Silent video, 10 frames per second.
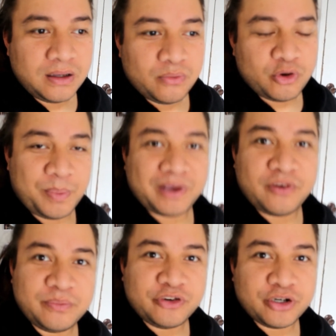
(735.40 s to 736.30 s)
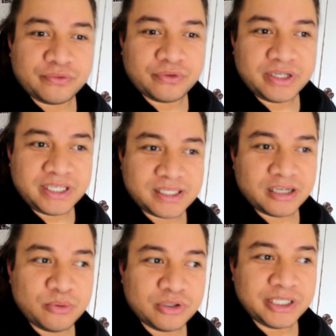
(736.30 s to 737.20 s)
we got back from Rotorua
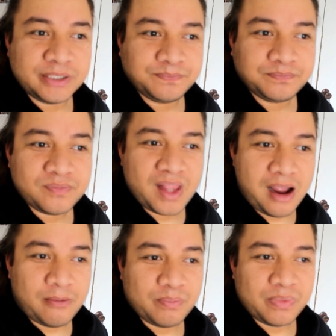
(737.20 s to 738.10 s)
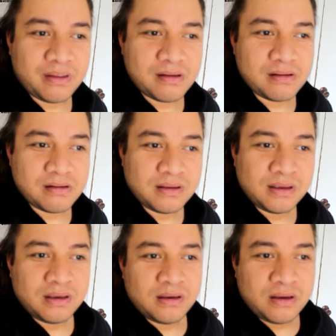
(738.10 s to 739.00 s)
yesterday morning. Um,
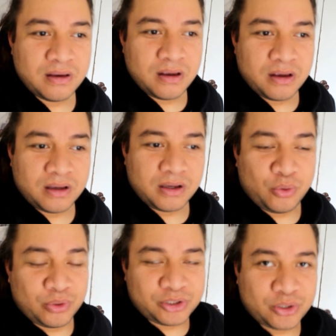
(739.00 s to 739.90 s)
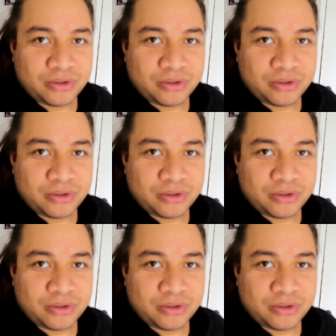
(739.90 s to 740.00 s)
it was